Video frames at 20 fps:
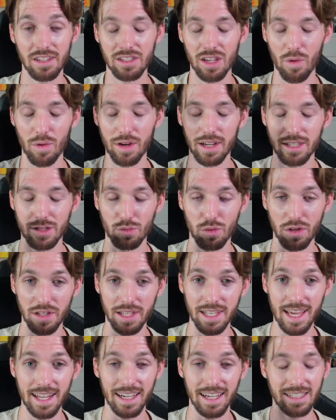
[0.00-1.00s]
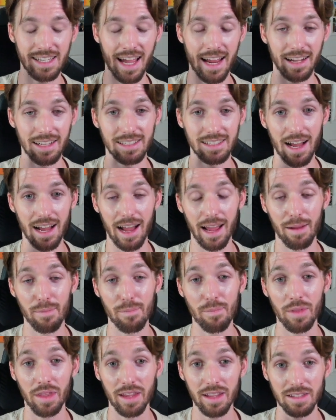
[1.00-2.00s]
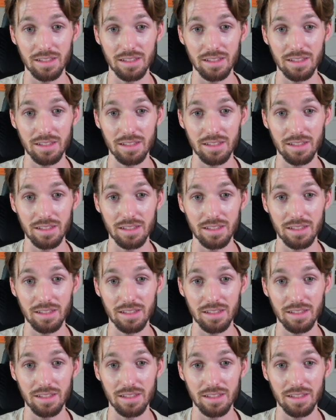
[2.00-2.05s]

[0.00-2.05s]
So it is really an exciting time